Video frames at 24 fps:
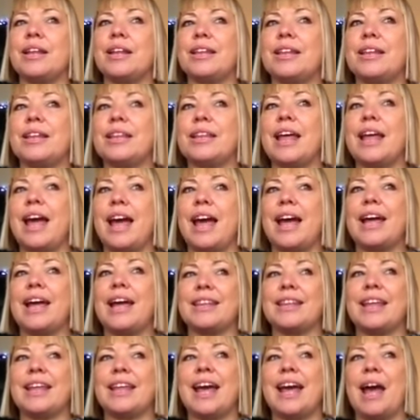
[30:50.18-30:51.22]
that
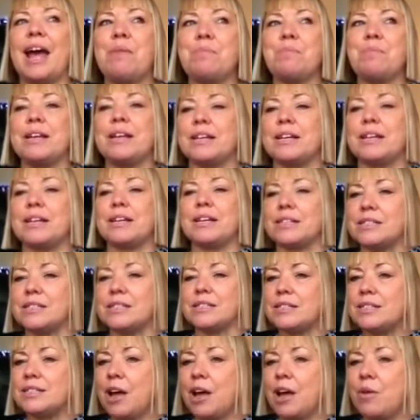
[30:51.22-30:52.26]
that happiness
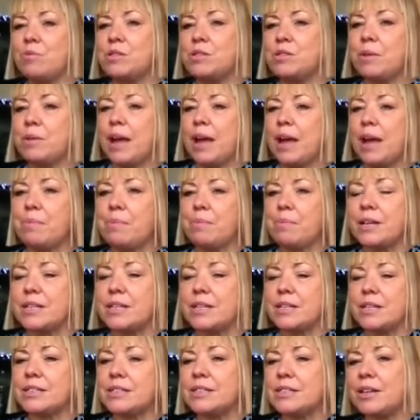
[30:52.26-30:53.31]
ultimate
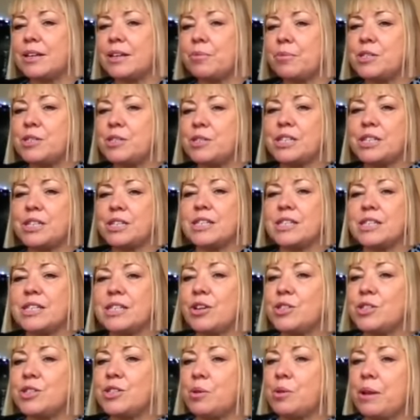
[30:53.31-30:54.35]
happiness, which is an inside
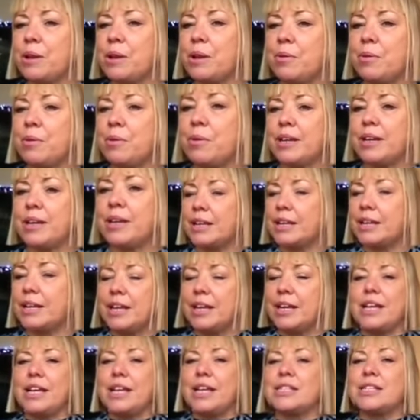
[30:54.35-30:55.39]
job anyway.
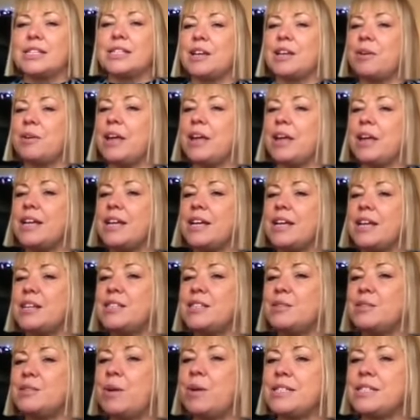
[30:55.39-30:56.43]
So yeah, so it's
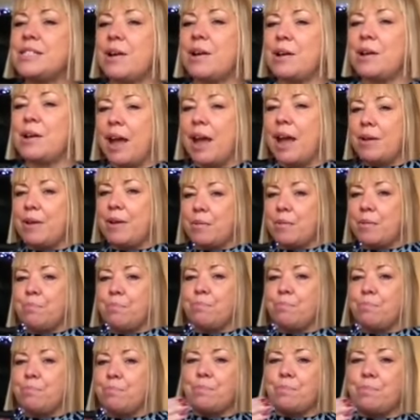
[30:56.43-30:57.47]
weird how it, how it can
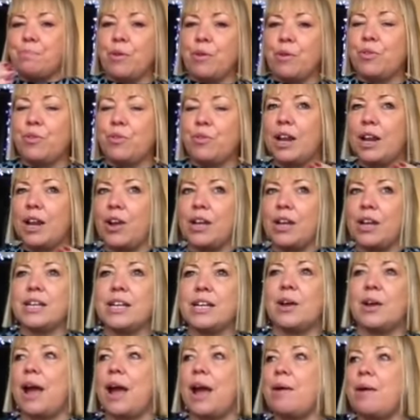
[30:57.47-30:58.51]
both like you
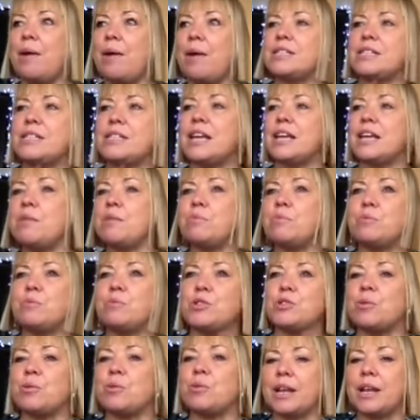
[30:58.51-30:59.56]
know how it disables
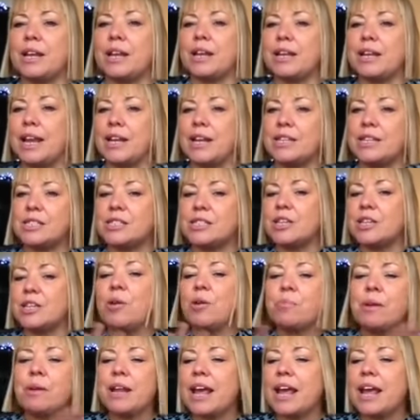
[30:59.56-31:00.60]
you in in so
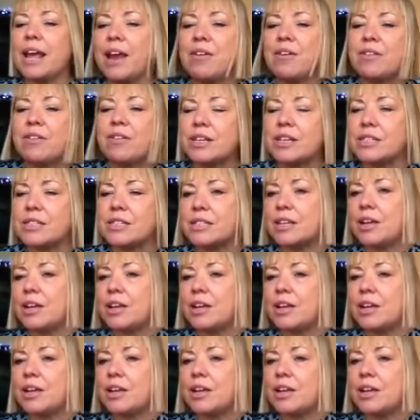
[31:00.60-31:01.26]
many areas